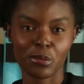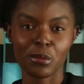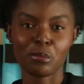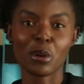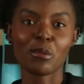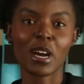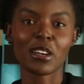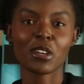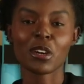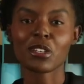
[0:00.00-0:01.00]
For
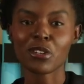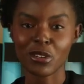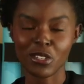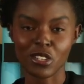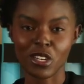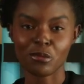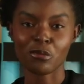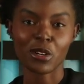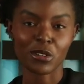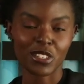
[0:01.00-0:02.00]
investors, this shift
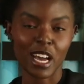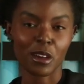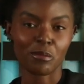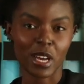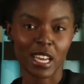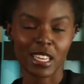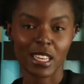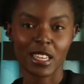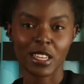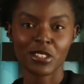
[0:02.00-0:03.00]
feels terrifying
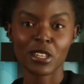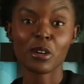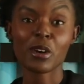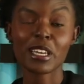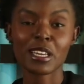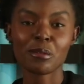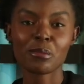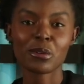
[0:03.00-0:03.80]
and exhilarating